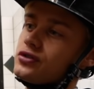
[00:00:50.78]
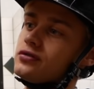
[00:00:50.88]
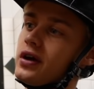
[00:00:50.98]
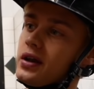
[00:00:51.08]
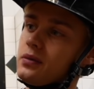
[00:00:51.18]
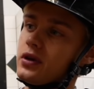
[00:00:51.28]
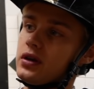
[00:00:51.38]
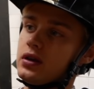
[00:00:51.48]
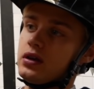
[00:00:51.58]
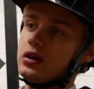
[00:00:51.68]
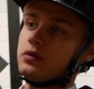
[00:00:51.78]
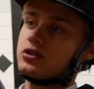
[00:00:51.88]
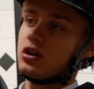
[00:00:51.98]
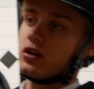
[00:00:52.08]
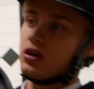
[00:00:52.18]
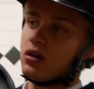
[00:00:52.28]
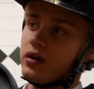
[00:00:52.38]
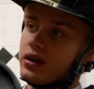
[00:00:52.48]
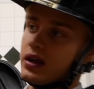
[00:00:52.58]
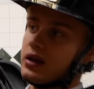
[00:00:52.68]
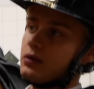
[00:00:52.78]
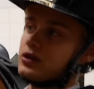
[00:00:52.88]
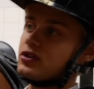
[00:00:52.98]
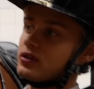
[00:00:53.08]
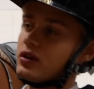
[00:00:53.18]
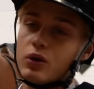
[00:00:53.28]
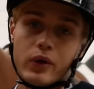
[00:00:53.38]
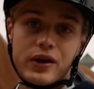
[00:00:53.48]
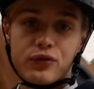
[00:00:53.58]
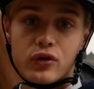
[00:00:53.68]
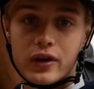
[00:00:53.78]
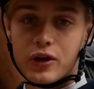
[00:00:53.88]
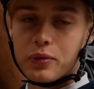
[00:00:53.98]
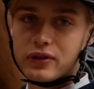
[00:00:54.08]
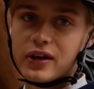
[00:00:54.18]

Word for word: to ride him, but he was a lot younger, and then he was away for a little bit,